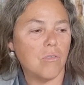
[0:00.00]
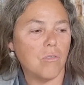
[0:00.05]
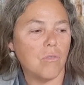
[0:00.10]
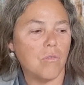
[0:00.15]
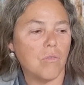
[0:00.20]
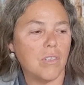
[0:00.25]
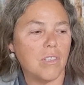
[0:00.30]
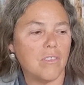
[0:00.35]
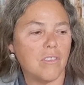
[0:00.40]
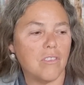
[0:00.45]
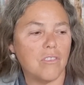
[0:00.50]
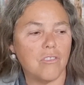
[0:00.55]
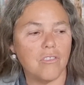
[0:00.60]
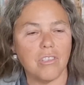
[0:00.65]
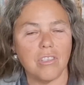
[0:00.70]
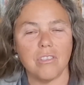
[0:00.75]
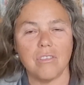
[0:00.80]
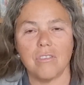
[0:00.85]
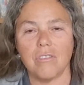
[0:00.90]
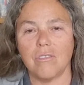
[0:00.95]
or is it
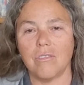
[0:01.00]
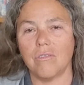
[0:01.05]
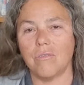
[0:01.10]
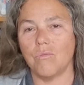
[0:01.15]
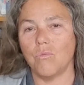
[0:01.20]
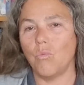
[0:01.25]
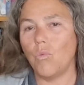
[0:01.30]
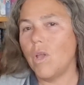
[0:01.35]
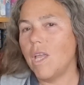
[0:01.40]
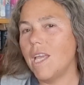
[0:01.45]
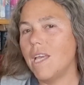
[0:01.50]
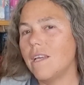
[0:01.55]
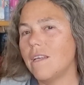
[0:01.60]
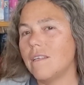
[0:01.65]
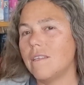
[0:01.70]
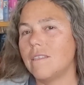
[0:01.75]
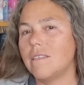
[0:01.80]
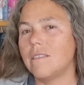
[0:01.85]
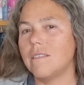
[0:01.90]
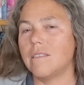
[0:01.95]
just
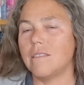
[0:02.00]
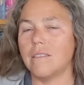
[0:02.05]
weird?